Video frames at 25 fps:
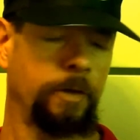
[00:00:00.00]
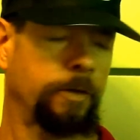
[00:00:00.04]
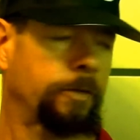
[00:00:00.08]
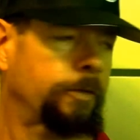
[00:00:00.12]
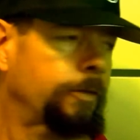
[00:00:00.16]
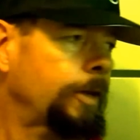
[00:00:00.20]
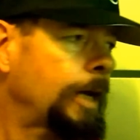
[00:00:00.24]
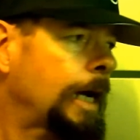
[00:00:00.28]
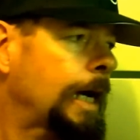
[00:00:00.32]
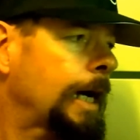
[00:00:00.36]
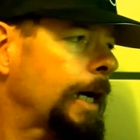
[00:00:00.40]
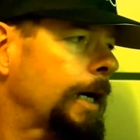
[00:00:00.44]
for the
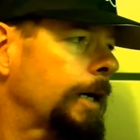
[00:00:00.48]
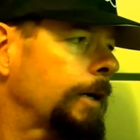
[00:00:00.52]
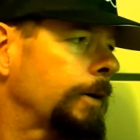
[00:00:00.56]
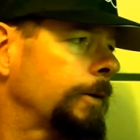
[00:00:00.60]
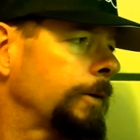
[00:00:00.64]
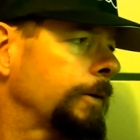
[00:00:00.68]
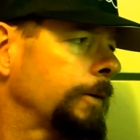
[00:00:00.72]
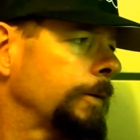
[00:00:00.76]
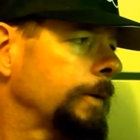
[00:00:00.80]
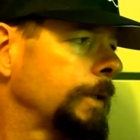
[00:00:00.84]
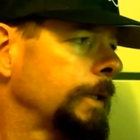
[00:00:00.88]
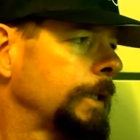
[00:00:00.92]

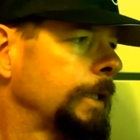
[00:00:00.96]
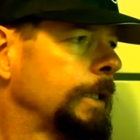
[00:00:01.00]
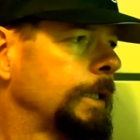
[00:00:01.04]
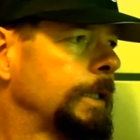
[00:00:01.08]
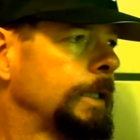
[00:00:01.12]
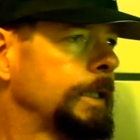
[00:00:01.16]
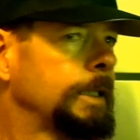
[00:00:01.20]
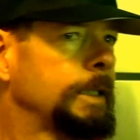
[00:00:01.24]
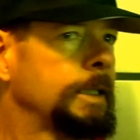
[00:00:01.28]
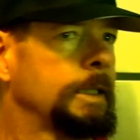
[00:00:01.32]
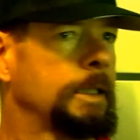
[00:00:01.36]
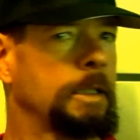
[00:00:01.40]
style,
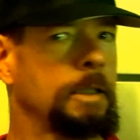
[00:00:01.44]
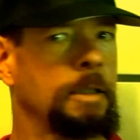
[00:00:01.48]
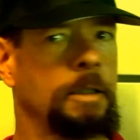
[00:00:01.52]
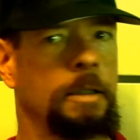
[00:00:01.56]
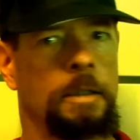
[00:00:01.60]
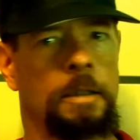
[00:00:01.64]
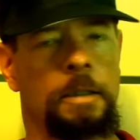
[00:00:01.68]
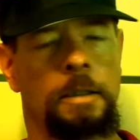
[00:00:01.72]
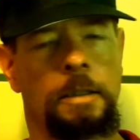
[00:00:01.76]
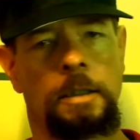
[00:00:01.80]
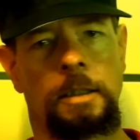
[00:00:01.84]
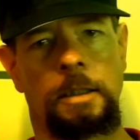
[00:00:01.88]

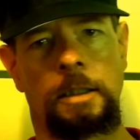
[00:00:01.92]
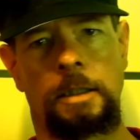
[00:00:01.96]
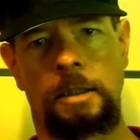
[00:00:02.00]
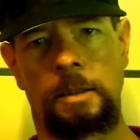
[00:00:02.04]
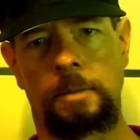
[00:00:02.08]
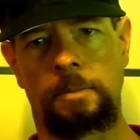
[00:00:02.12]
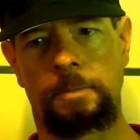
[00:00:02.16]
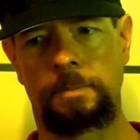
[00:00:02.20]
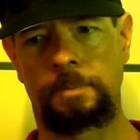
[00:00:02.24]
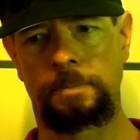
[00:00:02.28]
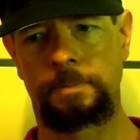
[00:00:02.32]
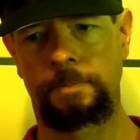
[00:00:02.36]

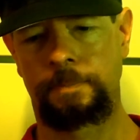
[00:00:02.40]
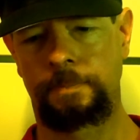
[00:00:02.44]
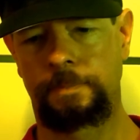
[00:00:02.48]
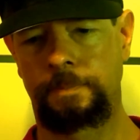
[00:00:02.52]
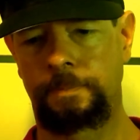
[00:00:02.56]
um,